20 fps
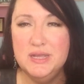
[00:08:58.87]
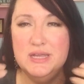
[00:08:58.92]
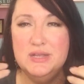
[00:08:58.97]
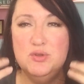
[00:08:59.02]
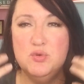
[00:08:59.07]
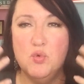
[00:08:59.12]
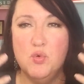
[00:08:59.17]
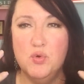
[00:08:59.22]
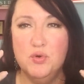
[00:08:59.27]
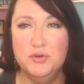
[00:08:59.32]

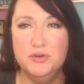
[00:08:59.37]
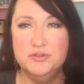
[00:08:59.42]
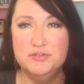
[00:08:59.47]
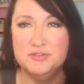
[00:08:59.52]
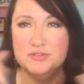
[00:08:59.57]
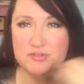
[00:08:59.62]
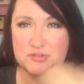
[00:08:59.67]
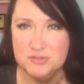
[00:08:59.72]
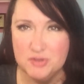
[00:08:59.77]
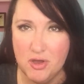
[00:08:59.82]
in order
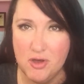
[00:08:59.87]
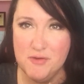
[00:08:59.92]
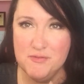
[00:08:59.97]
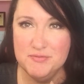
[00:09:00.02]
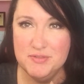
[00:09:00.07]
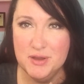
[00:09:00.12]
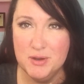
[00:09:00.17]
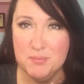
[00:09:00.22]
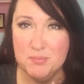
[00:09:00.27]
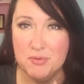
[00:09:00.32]
to
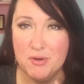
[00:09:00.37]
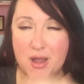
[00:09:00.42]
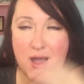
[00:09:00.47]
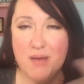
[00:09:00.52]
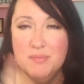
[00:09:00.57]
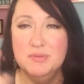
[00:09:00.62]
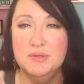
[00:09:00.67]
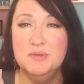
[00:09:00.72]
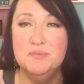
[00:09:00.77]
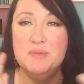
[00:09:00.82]
solve their
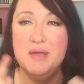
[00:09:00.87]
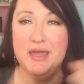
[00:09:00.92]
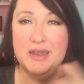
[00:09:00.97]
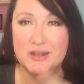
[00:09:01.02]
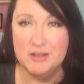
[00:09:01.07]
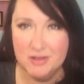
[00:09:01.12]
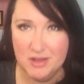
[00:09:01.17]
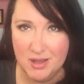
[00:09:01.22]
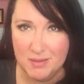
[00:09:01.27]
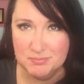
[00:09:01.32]
problem and
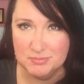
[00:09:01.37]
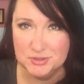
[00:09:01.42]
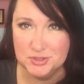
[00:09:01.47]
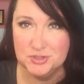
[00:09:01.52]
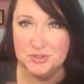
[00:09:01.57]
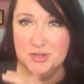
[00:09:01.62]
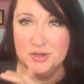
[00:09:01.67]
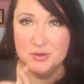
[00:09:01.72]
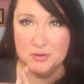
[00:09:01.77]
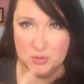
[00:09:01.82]

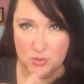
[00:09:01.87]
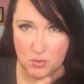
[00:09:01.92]
accomplish their